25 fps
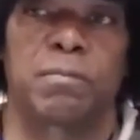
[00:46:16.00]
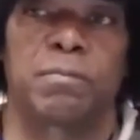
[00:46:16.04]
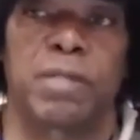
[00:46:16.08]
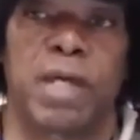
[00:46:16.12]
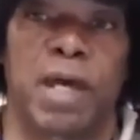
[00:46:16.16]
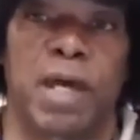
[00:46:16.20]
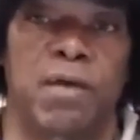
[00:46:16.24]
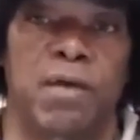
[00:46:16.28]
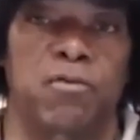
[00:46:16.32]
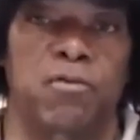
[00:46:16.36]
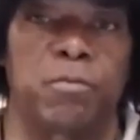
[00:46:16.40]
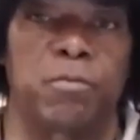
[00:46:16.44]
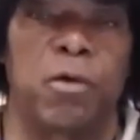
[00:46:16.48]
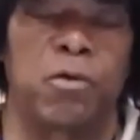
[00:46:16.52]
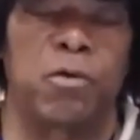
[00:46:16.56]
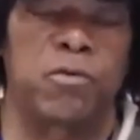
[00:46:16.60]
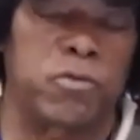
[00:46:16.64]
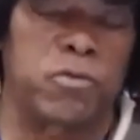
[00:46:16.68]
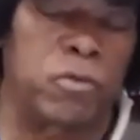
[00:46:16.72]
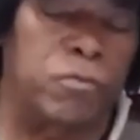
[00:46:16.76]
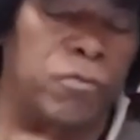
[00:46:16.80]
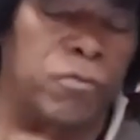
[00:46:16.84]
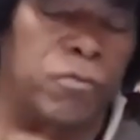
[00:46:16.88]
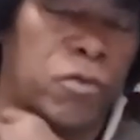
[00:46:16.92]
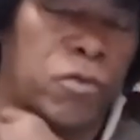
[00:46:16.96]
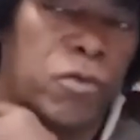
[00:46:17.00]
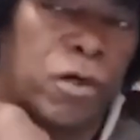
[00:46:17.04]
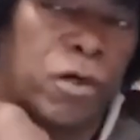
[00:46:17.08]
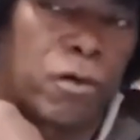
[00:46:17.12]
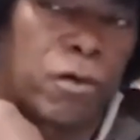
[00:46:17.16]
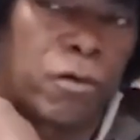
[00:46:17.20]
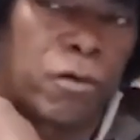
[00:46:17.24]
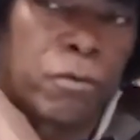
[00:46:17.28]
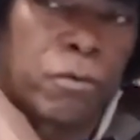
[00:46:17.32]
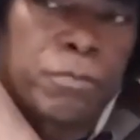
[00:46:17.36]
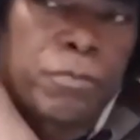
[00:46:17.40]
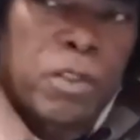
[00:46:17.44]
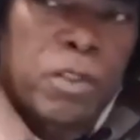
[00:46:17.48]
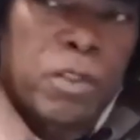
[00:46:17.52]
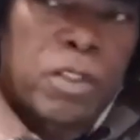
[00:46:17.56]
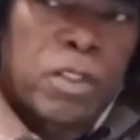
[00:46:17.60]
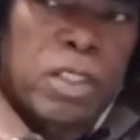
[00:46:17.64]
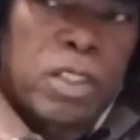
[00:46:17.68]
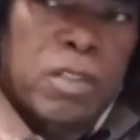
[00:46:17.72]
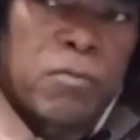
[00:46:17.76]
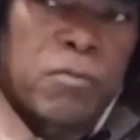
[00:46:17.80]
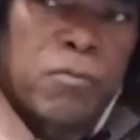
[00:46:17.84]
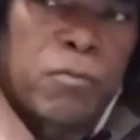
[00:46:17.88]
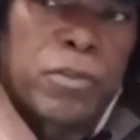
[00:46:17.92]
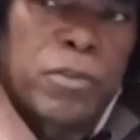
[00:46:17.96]
As most of you know,
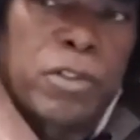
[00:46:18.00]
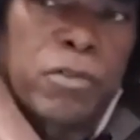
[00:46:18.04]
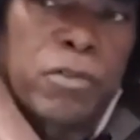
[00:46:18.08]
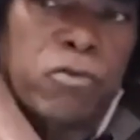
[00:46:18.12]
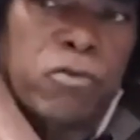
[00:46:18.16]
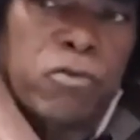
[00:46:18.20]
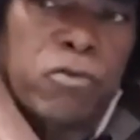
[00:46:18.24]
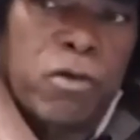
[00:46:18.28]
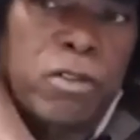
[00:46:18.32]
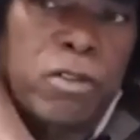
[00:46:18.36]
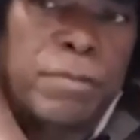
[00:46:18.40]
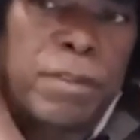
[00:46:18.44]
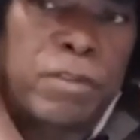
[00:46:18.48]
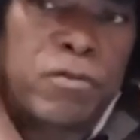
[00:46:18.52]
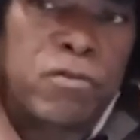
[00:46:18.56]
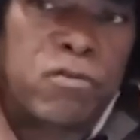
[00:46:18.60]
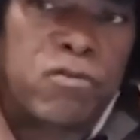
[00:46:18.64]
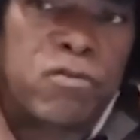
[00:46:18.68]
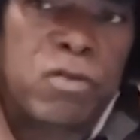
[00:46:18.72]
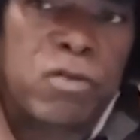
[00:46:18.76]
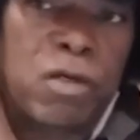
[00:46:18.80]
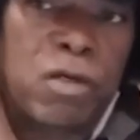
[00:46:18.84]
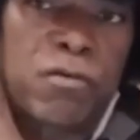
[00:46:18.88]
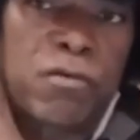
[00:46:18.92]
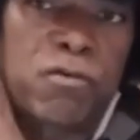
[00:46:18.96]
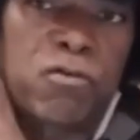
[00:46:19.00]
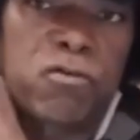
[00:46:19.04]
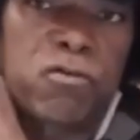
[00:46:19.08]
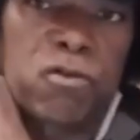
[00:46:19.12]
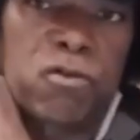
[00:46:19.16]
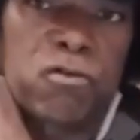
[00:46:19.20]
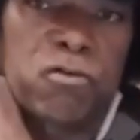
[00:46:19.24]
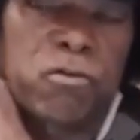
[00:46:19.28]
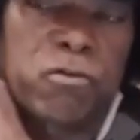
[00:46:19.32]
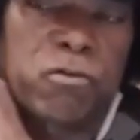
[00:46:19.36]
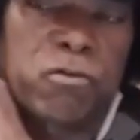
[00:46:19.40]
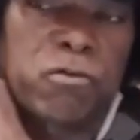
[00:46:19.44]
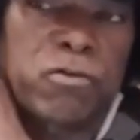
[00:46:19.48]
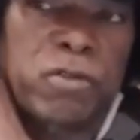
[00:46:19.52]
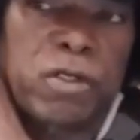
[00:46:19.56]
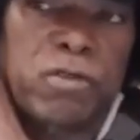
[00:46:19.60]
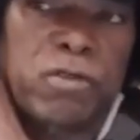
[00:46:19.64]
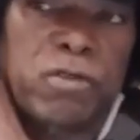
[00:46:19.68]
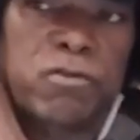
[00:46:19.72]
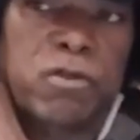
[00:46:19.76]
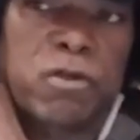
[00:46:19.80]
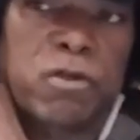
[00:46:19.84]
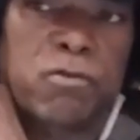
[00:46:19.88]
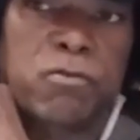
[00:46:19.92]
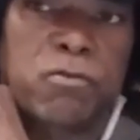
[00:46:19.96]
even when they're talking about the seven sisters,
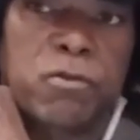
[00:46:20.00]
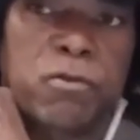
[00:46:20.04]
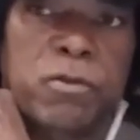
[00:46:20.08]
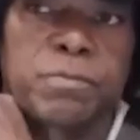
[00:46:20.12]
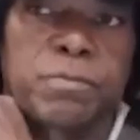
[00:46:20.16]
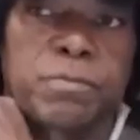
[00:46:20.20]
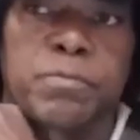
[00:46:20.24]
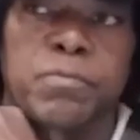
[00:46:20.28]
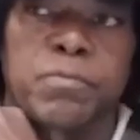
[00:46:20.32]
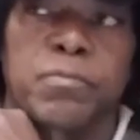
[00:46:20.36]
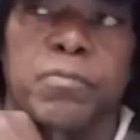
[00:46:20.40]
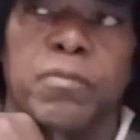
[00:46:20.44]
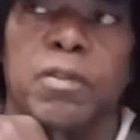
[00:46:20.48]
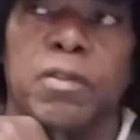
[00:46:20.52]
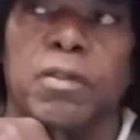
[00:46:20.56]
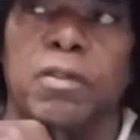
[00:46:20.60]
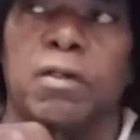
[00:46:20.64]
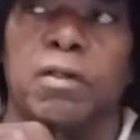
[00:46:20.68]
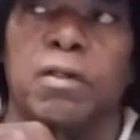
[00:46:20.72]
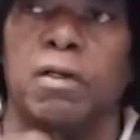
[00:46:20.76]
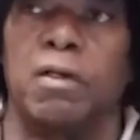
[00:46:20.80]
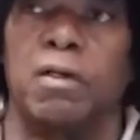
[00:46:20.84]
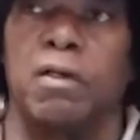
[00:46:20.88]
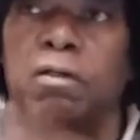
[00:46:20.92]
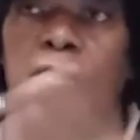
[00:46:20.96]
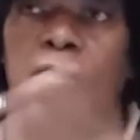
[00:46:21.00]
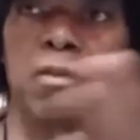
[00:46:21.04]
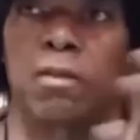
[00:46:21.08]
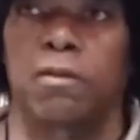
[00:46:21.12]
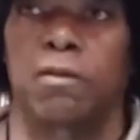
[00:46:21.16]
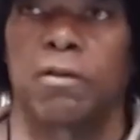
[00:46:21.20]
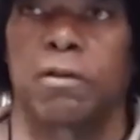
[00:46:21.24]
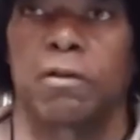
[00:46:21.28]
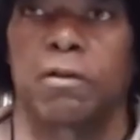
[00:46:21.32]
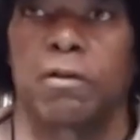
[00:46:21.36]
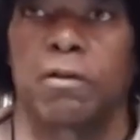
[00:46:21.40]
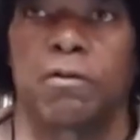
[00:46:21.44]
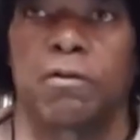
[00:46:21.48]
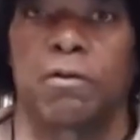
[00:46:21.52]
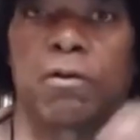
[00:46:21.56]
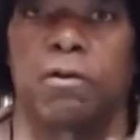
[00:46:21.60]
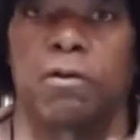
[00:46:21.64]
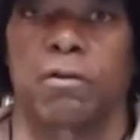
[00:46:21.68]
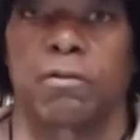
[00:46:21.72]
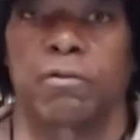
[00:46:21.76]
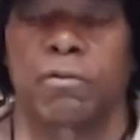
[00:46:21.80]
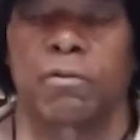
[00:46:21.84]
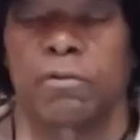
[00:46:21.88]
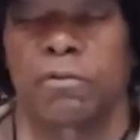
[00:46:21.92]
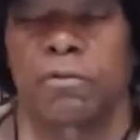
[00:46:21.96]
etc.,
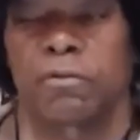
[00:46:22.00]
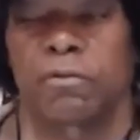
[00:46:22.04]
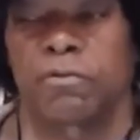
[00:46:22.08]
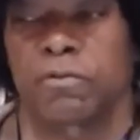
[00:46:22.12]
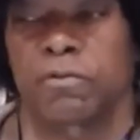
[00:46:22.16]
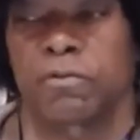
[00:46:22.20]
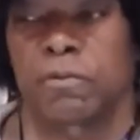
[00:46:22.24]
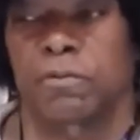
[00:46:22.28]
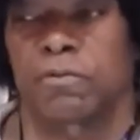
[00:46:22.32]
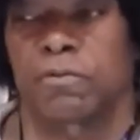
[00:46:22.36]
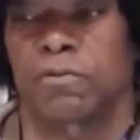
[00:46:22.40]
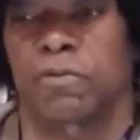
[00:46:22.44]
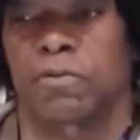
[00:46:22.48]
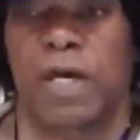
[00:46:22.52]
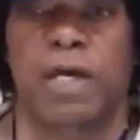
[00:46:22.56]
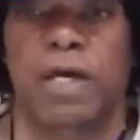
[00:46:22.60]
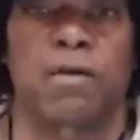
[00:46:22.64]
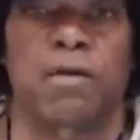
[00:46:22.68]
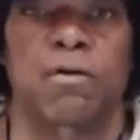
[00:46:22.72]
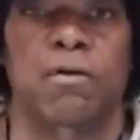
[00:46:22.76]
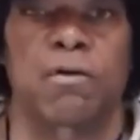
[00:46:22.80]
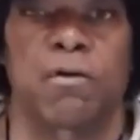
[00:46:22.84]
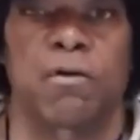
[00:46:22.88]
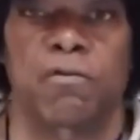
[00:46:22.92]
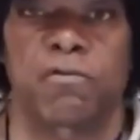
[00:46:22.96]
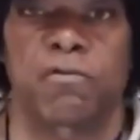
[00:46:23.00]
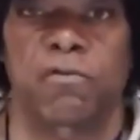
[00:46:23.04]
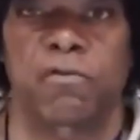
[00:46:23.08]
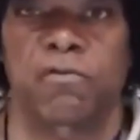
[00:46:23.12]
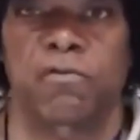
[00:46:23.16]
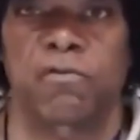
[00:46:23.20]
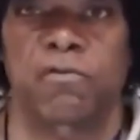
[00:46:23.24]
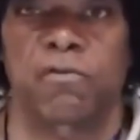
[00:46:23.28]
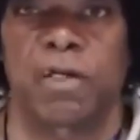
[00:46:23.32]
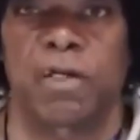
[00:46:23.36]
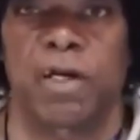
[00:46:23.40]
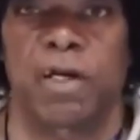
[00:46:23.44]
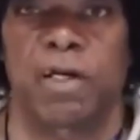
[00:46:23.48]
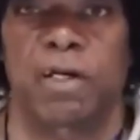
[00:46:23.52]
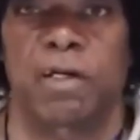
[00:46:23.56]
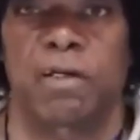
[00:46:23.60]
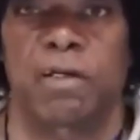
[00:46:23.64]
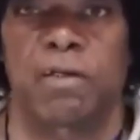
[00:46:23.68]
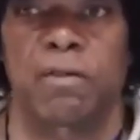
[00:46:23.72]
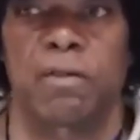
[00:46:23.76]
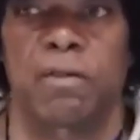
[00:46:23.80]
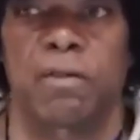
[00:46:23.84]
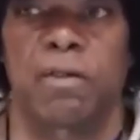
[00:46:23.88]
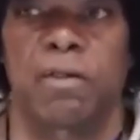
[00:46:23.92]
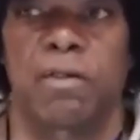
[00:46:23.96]
or Santa Claus's
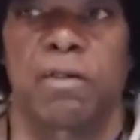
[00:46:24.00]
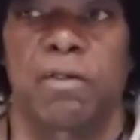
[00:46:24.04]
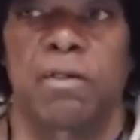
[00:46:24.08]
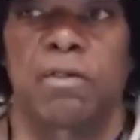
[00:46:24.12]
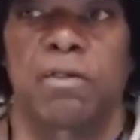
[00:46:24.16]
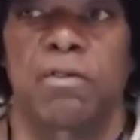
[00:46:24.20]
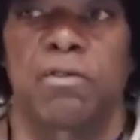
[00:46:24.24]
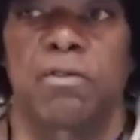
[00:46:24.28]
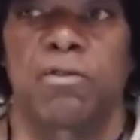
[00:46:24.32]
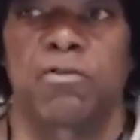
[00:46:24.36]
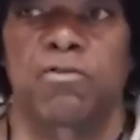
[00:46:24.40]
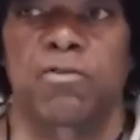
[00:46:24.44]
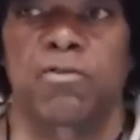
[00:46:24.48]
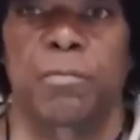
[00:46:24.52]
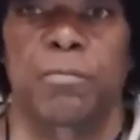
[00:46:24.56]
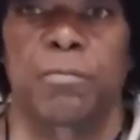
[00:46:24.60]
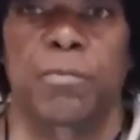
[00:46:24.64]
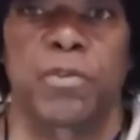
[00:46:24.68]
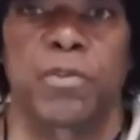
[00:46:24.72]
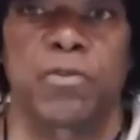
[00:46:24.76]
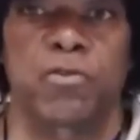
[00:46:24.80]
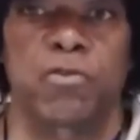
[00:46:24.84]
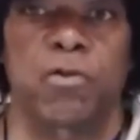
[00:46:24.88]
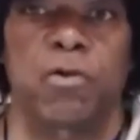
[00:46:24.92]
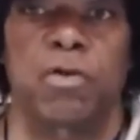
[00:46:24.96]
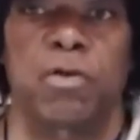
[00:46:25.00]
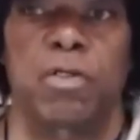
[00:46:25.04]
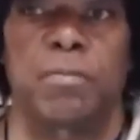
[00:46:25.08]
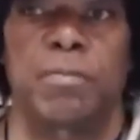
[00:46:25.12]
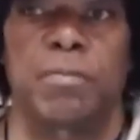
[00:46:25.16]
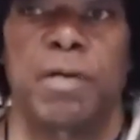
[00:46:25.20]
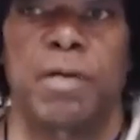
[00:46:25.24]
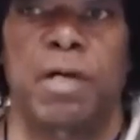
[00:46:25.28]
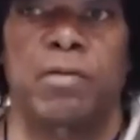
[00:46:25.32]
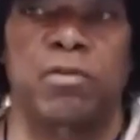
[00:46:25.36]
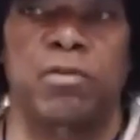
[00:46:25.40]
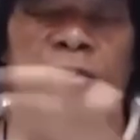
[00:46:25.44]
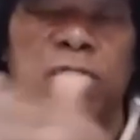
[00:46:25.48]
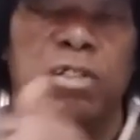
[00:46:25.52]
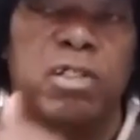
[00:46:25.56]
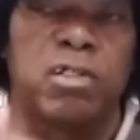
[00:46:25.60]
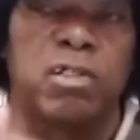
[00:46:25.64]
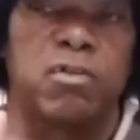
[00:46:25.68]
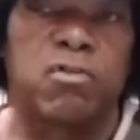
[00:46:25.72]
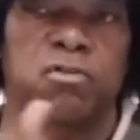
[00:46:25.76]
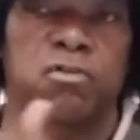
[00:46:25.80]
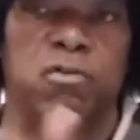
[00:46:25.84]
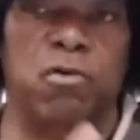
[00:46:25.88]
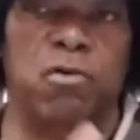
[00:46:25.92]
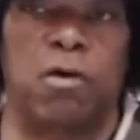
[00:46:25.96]
sleigh, you're simply talking about the
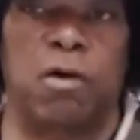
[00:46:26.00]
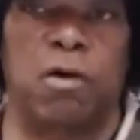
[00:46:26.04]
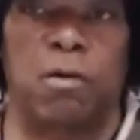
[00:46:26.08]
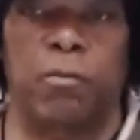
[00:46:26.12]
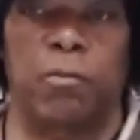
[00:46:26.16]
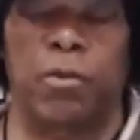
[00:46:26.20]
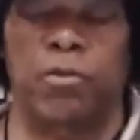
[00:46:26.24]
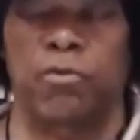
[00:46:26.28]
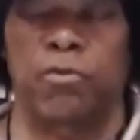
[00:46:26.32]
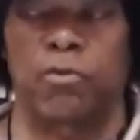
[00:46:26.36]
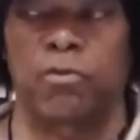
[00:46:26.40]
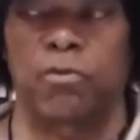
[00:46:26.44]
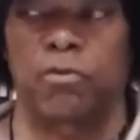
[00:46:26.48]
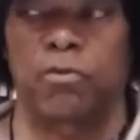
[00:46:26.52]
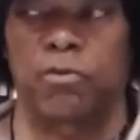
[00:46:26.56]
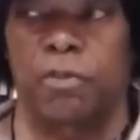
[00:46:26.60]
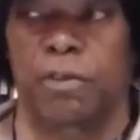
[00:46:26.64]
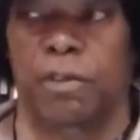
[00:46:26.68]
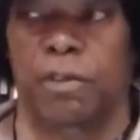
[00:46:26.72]
lead star, which is,